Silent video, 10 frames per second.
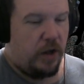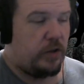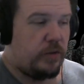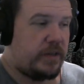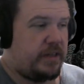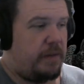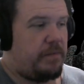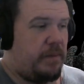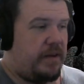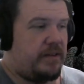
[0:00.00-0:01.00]
You accept
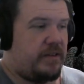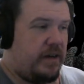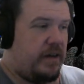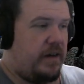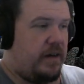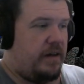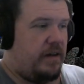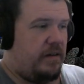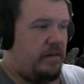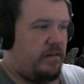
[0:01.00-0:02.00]
them as
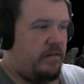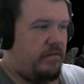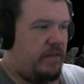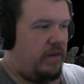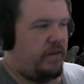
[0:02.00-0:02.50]
their